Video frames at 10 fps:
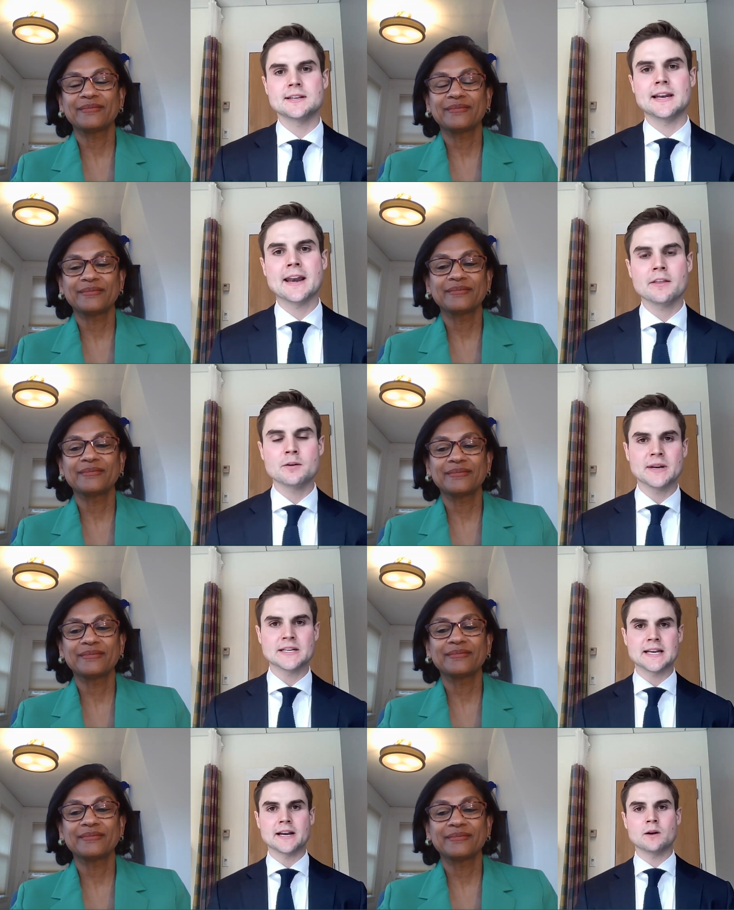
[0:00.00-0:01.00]
Speaker 1: and, and other
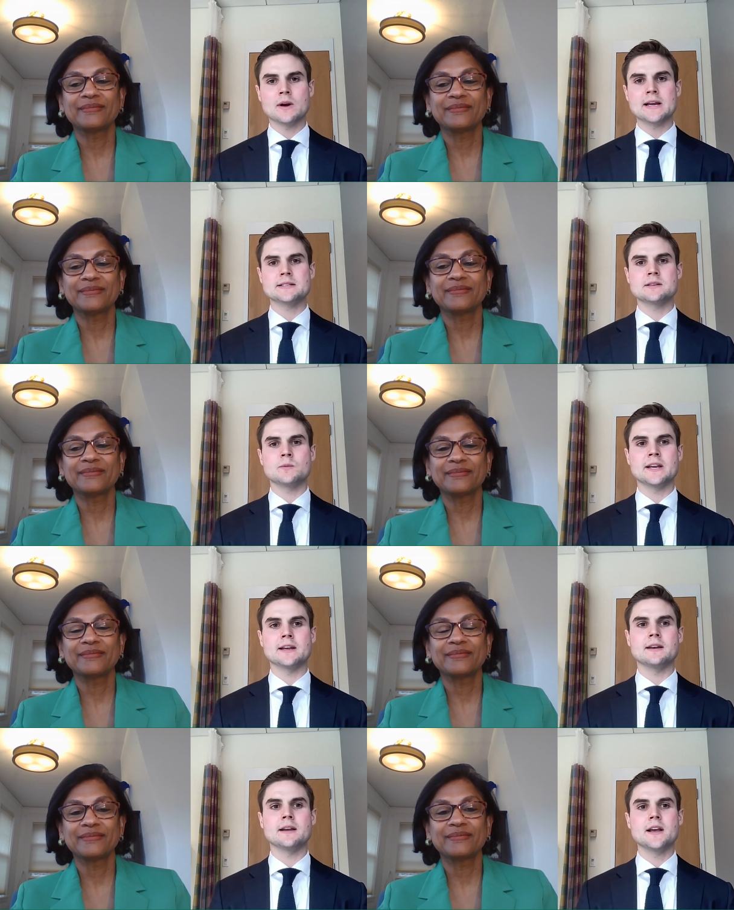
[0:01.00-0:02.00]
big takeaways, and we
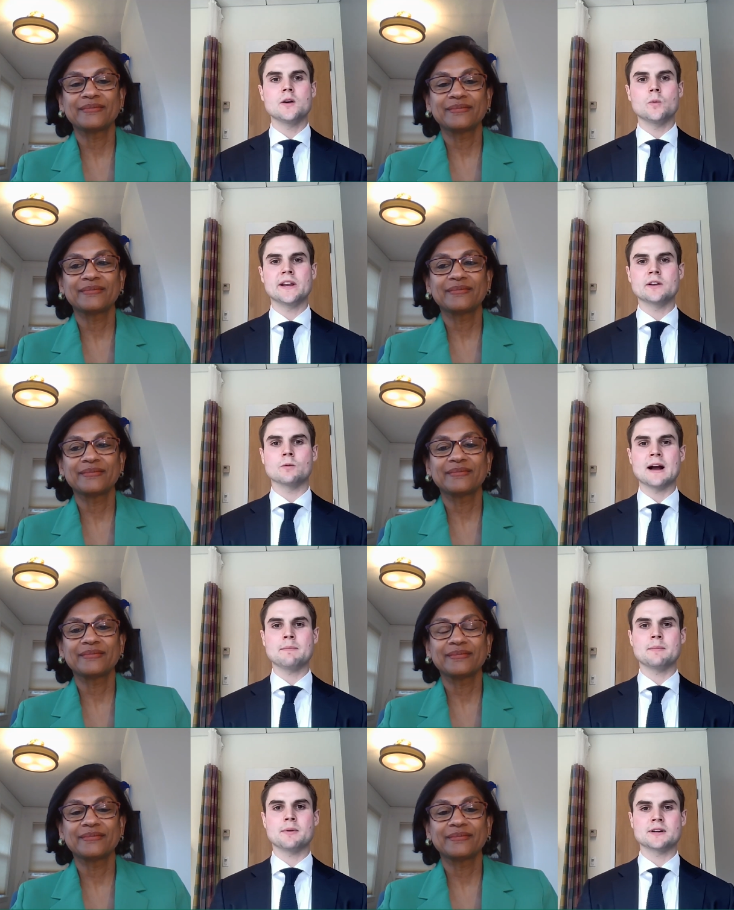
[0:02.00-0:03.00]
can we can
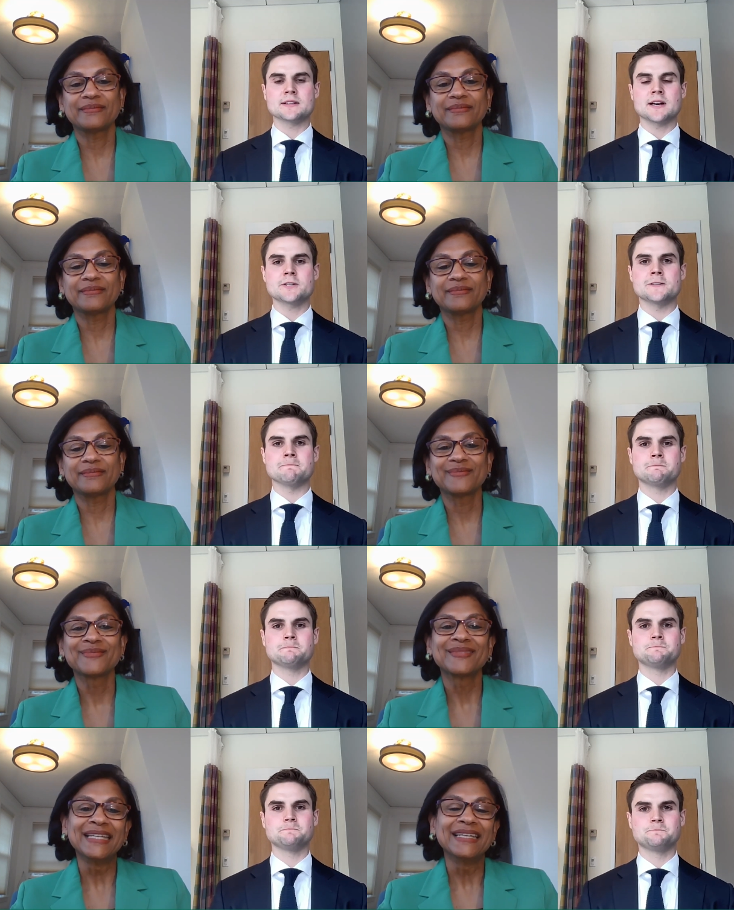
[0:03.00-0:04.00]
wrap up our discussion.
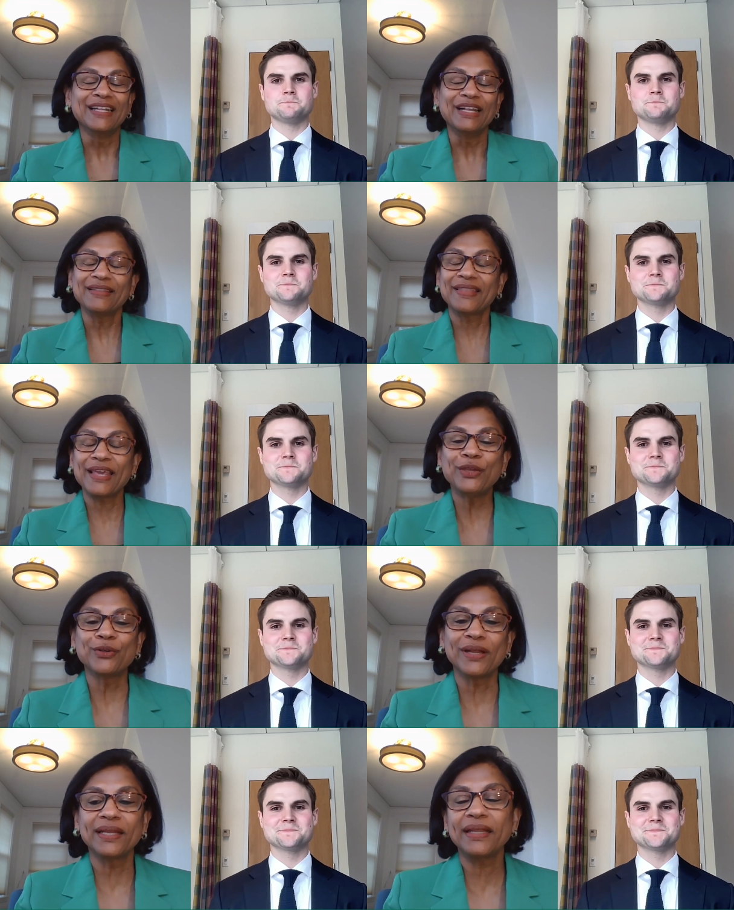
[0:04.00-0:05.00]
Speaker 2: Thank
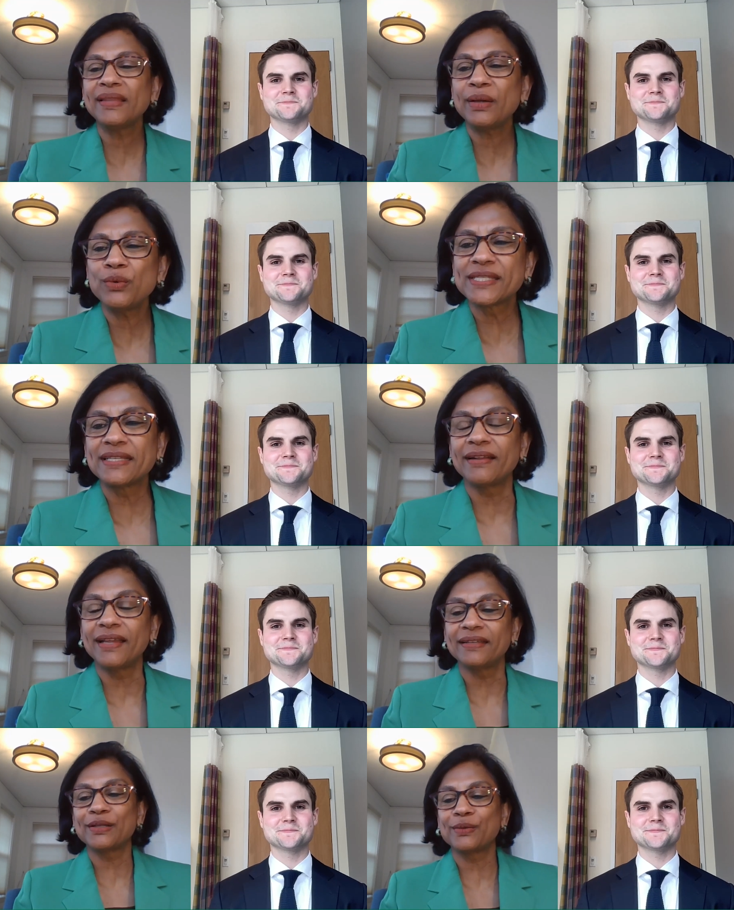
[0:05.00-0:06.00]
you, Ryan. And that was
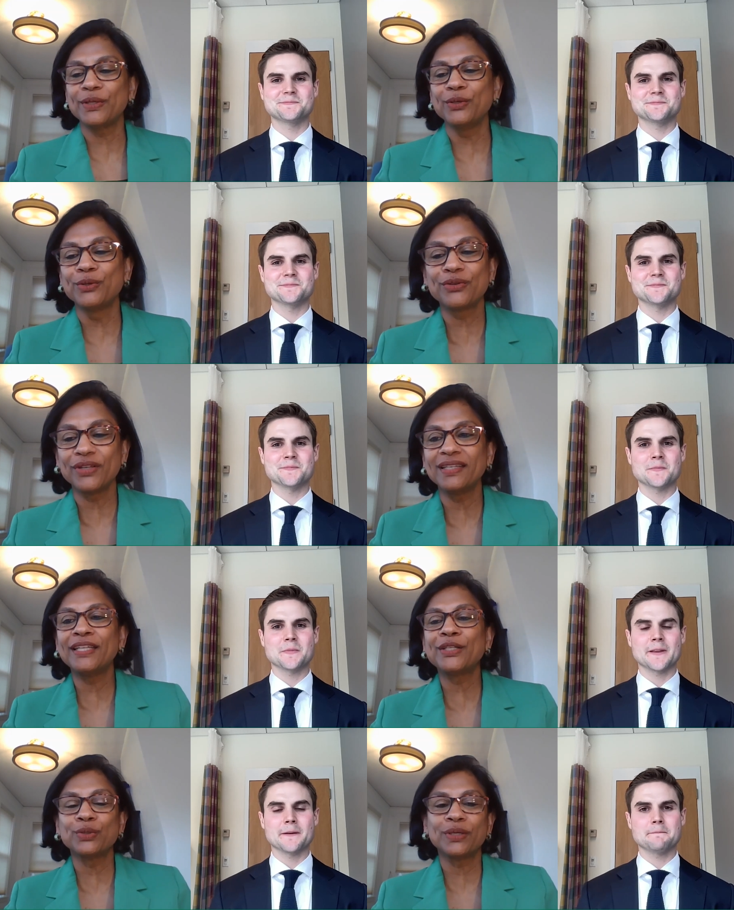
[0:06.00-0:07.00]
great that you
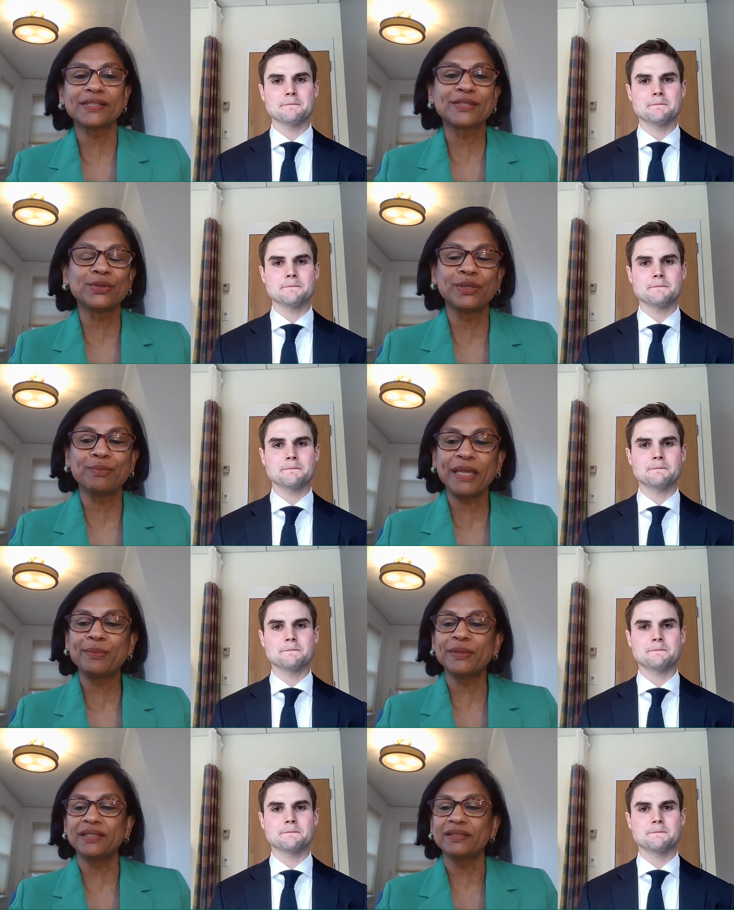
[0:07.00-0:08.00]
really took us through the
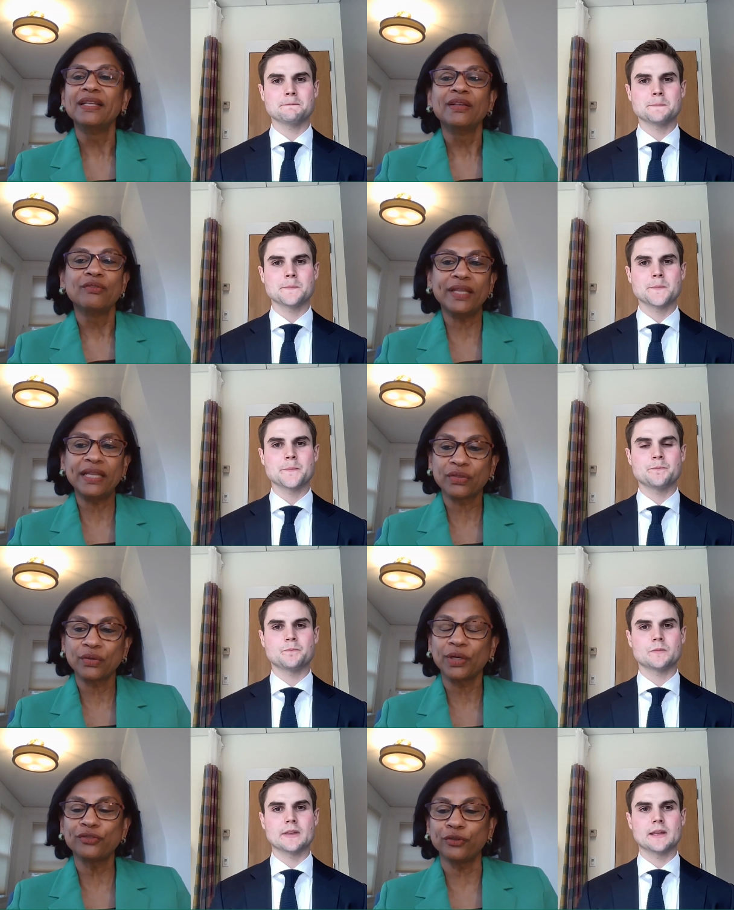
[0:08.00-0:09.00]
paper very
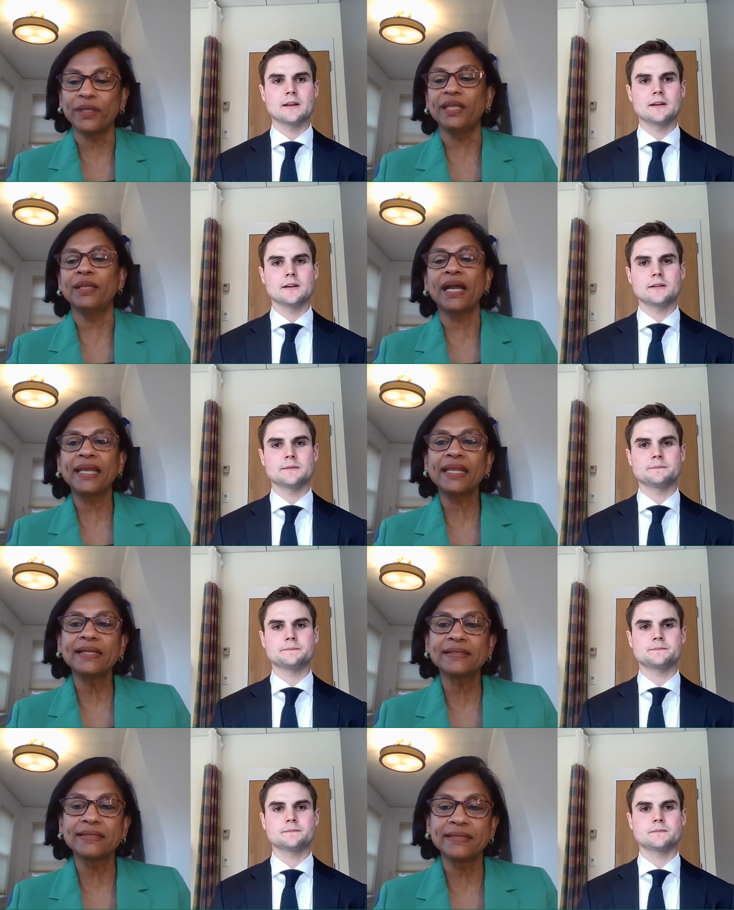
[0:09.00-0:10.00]
thoughtfully,
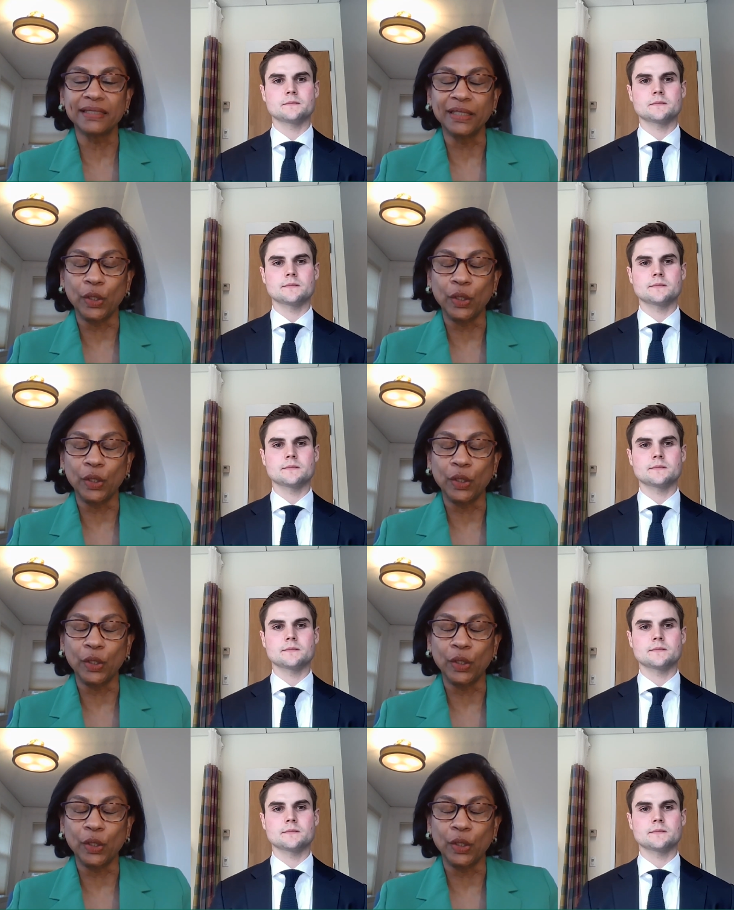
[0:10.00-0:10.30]
highlighted uh,